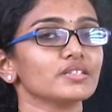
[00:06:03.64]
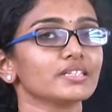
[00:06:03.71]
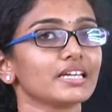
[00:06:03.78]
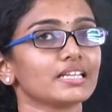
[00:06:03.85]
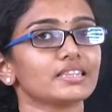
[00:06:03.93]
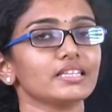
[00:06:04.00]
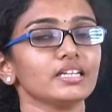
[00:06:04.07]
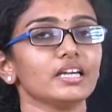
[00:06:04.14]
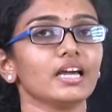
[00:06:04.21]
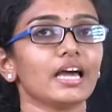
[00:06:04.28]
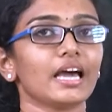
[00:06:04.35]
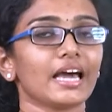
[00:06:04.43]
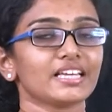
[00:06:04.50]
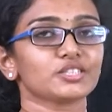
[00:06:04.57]
to get the
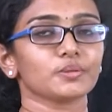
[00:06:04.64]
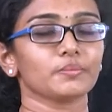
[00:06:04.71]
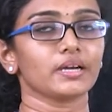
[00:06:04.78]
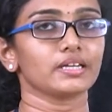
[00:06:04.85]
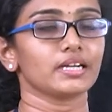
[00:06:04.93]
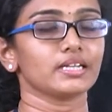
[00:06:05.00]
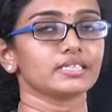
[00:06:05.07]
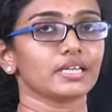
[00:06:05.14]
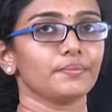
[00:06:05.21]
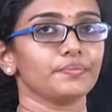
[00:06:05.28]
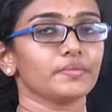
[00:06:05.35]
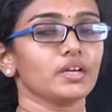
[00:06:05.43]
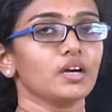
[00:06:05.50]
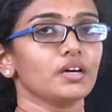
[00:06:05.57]
estimated
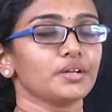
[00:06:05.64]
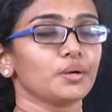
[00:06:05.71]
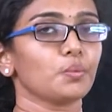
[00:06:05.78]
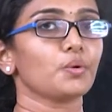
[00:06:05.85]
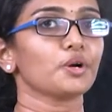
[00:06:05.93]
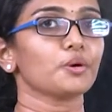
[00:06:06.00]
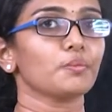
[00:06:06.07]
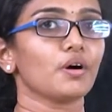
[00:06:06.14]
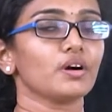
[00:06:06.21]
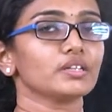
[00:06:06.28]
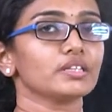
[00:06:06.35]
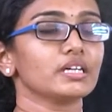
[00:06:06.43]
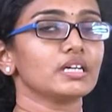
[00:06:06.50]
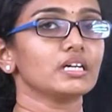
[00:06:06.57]
sum. Now what
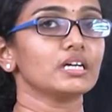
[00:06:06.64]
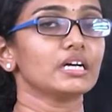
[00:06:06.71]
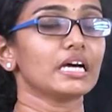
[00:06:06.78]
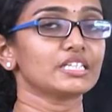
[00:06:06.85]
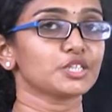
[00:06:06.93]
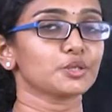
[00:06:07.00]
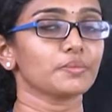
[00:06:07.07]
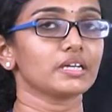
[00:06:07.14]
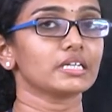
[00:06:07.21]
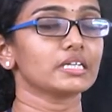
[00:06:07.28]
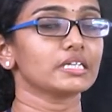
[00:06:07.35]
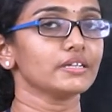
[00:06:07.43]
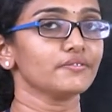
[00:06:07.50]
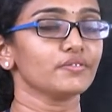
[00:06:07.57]
about the
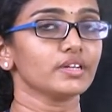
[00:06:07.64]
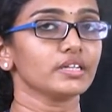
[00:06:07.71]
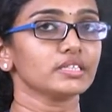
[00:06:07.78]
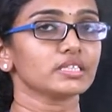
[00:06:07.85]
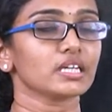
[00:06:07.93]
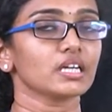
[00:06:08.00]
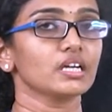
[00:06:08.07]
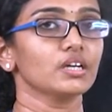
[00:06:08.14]
estimated difference?